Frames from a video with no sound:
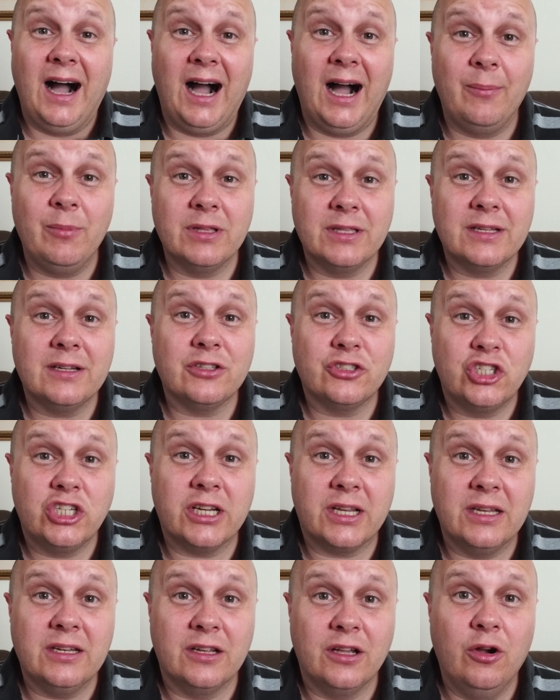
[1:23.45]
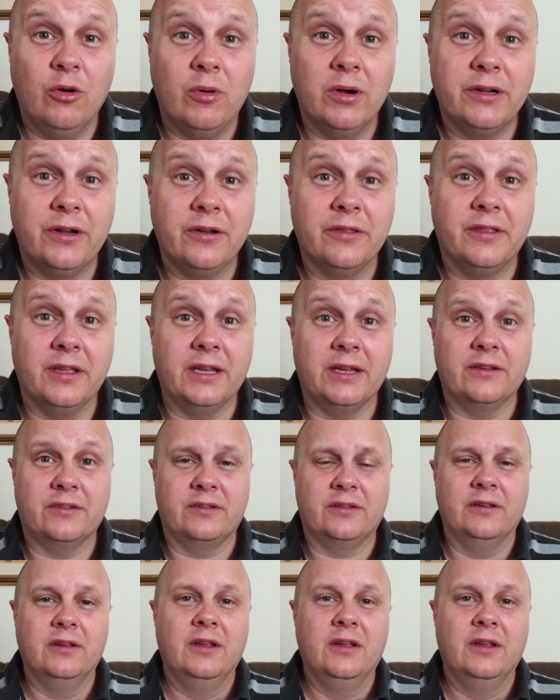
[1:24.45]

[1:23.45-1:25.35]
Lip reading: I'm a little chicken to go under things.